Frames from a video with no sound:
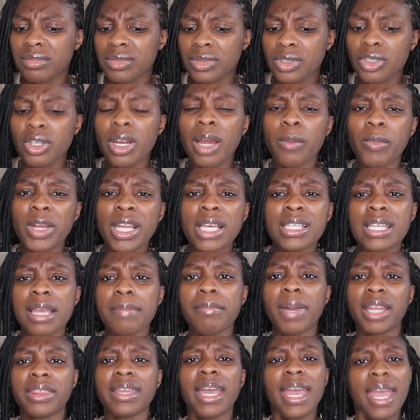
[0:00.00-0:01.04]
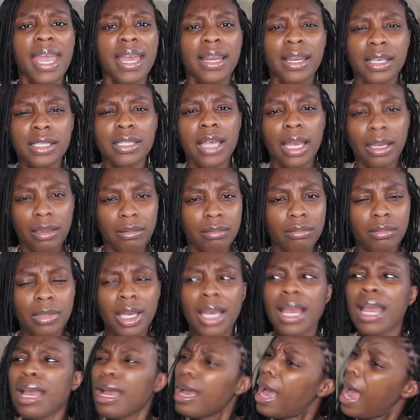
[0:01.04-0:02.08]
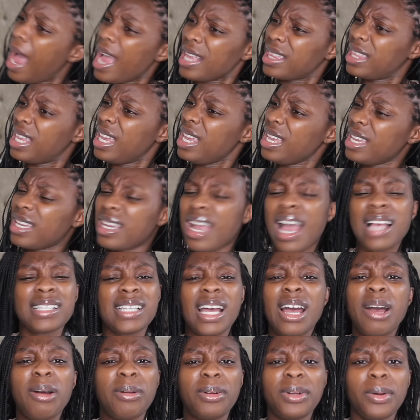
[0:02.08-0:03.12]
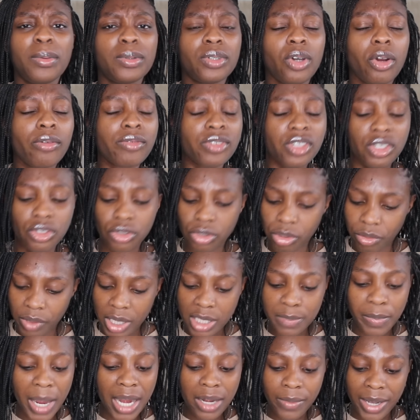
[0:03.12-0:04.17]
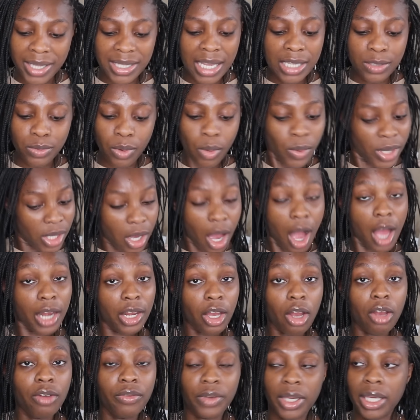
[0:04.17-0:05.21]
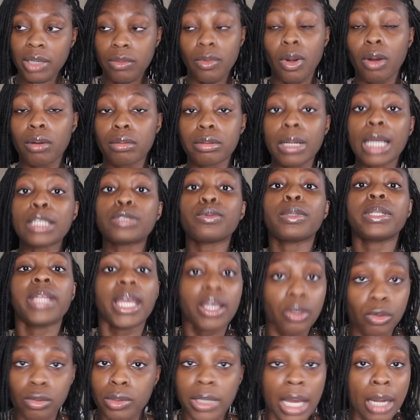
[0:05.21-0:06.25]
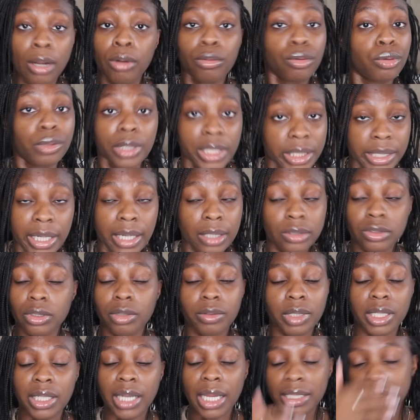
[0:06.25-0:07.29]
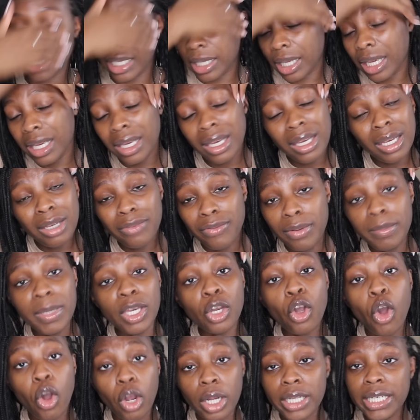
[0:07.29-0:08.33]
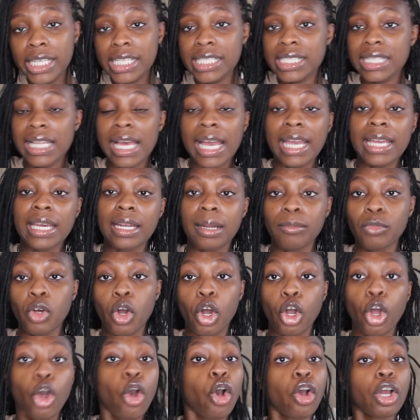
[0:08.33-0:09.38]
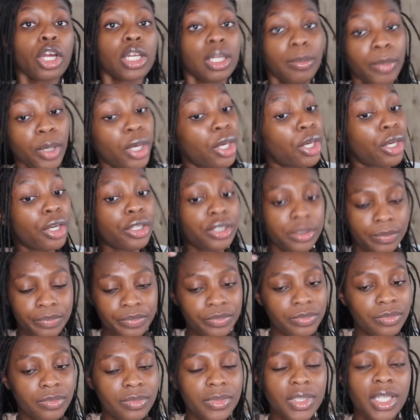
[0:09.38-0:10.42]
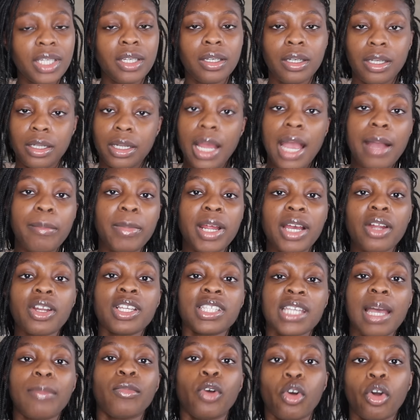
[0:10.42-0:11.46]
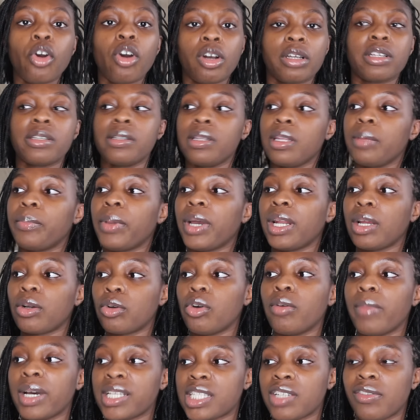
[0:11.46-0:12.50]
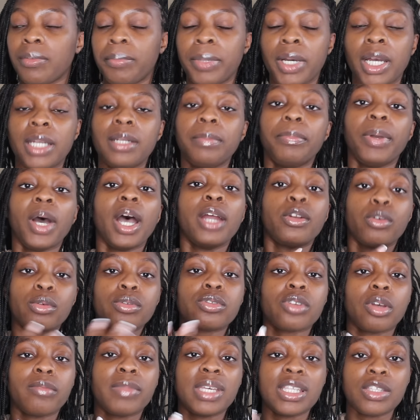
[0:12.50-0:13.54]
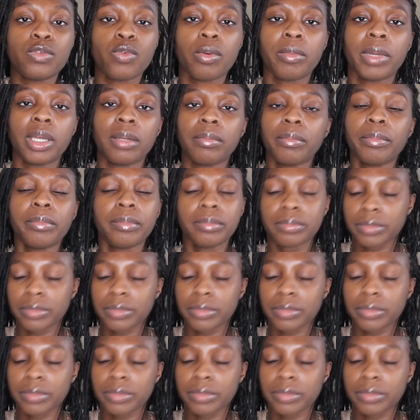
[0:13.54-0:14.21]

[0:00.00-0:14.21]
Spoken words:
you know when they say mother hen, it's like, I think, guys, I don't know what the origin story is. But anyways, that's what we call it over here. Well, that's what they call it. I don't call it that, sorry. That's like, for me, Cockney slang, and I'm not a Cockney bird. How am I gonna say I'm not a Cockney bird and call myself a bird? Bird also means woman.